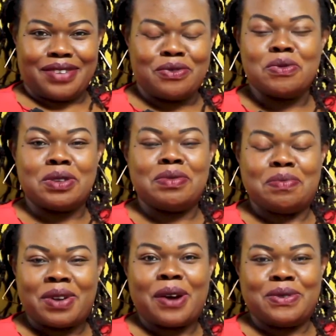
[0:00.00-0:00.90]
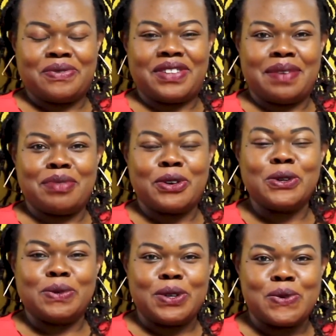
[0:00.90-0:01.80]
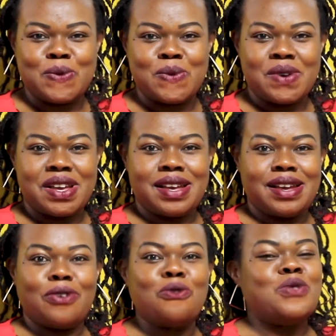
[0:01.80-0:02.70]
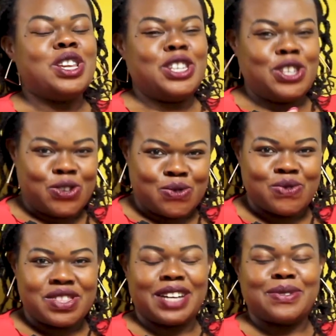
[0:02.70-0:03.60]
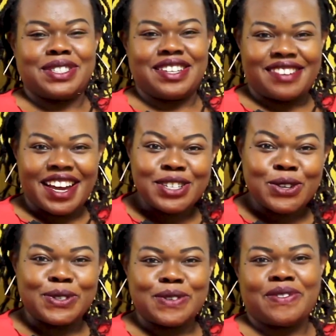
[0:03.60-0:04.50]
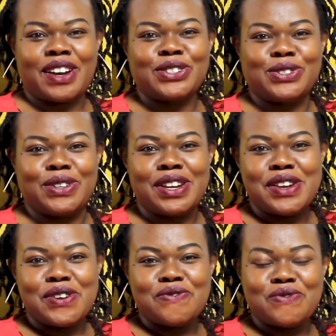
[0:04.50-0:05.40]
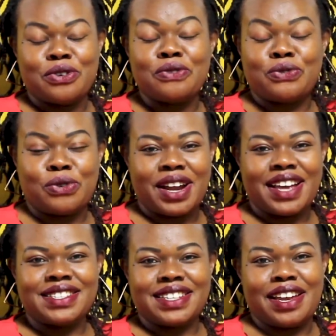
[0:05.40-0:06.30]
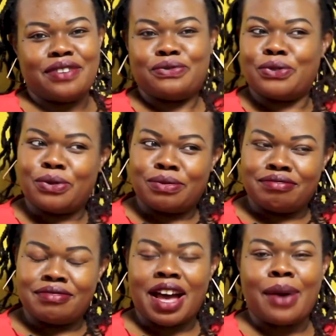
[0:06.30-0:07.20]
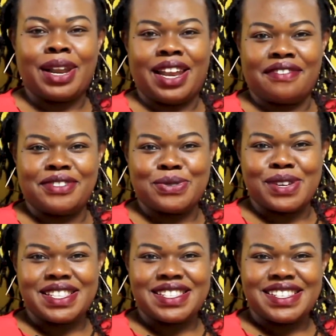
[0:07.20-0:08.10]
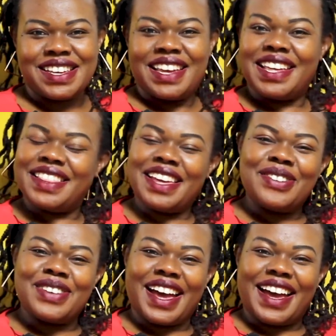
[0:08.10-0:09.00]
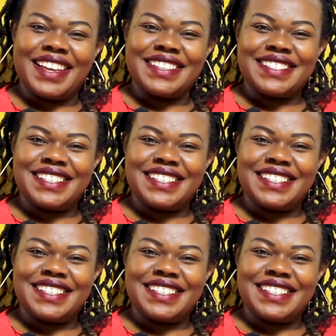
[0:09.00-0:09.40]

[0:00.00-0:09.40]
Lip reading: we will be proud of them because we knew that was the right course of action for us and for our loved ones. Thank you, guys.